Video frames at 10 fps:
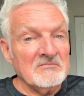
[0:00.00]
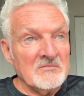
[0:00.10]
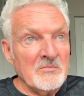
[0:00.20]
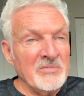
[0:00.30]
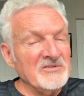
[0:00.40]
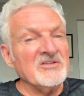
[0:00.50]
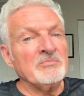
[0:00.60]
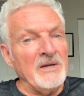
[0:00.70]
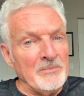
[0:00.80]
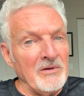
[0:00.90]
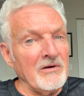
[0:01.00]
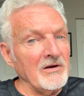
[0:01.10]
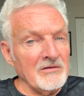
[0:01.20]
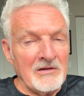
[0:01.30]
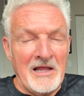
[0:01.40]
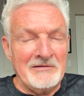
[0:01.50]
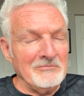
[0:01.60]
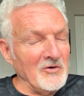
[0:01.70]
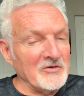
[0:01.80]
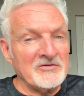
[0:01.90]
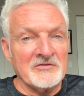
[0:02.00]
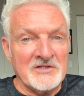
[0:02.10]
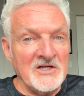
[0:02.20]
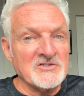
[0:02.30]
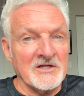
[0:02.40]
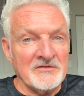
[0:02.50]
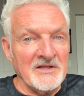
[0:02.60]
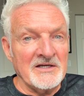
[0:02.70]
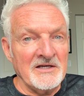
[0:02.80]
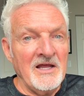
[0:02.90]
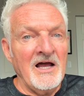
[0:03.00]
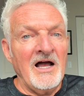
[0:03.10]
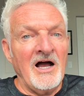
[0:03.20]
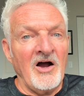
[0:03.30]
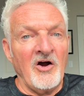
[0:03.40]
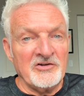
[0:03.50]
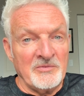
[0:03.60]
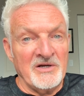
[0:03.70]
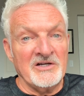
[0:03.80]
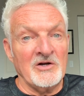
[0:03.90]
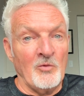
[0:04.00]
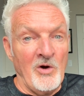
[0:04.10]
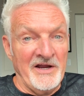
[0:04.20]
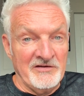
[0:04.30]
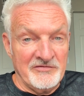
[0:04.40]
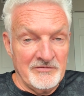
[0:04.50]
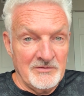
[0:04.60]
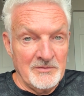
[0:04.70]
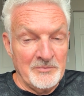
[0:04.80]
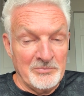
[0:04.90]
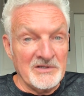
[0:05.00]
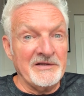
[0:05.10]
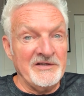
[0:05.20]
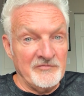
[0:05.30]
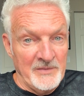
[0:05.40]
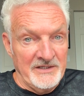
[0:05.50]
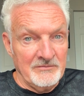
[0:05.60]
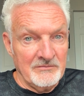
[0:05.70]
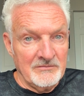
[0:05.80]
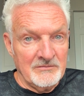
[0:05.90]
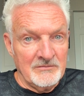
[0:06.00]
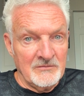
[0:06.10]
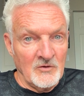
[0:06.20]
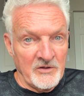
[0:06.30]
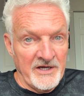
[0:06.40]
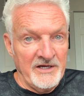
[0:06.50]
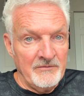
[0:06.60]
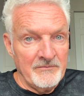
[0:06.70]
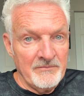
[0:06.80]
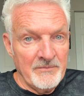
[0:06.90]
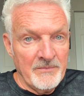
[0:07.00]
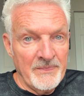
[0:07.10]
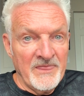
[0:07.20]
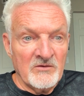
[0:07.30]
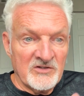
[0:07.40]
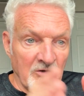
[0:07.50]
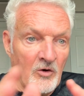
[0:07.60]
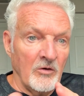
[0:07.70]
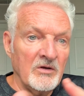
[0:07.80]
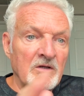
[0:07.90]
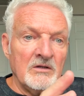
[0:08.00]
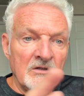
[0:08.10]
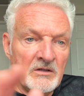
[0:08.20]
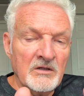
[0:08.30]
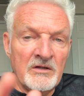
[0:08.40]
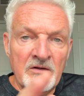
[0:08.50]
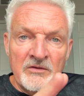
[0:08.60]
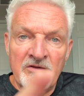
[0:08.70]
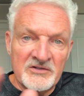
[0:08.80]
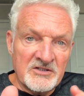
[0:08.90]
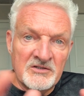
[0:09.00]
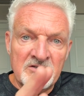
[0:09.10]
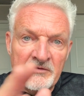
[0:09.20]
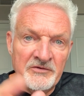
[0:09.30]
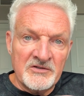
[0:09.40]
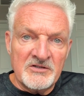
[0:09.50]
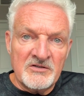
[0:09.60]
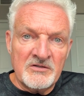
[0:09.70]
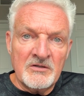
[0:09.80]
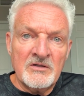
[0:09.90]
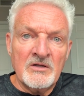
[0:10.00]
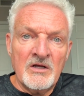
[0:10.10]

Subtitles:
business people are a lot more strategic than a husband and a wife. Believe me. Okay? So this is